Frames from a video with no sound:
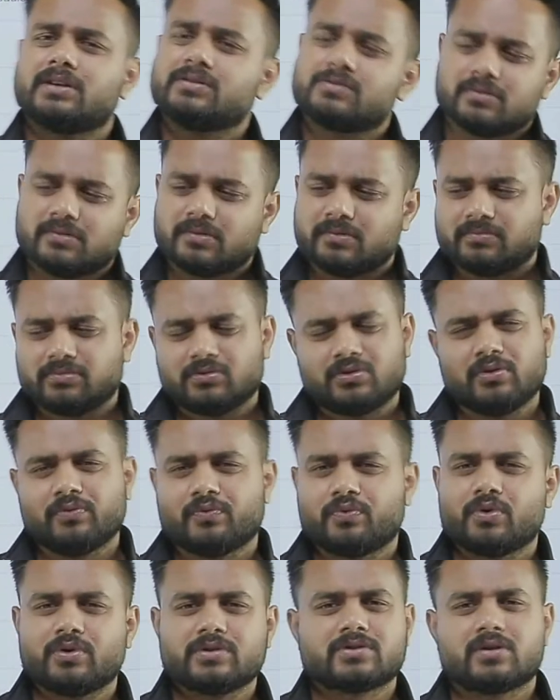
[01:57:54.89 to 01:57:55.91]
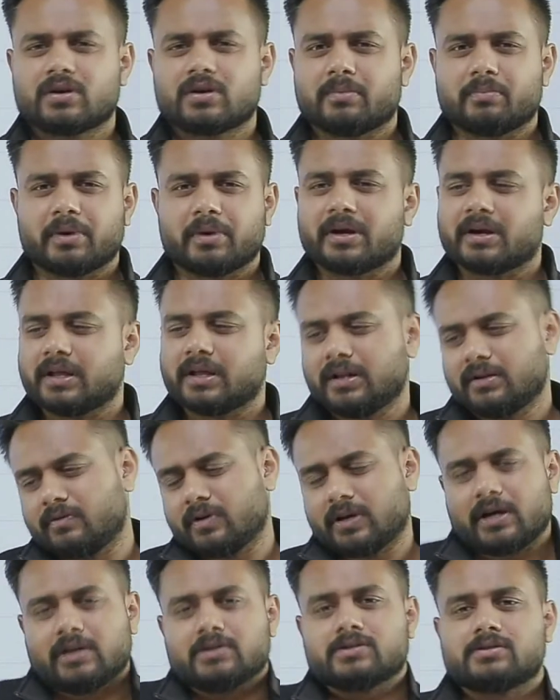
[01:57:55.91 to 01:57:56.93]
So Kubeflow is not a big deal. We
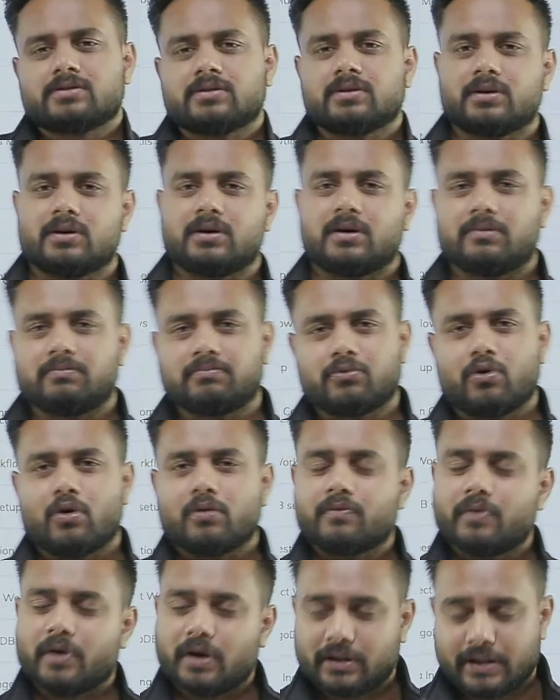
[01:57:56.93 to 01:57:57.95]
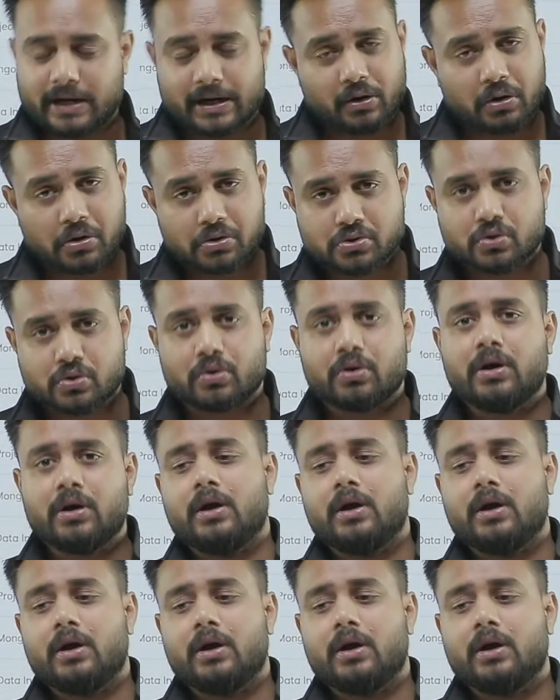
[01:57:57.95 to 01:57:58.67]
can configure that also.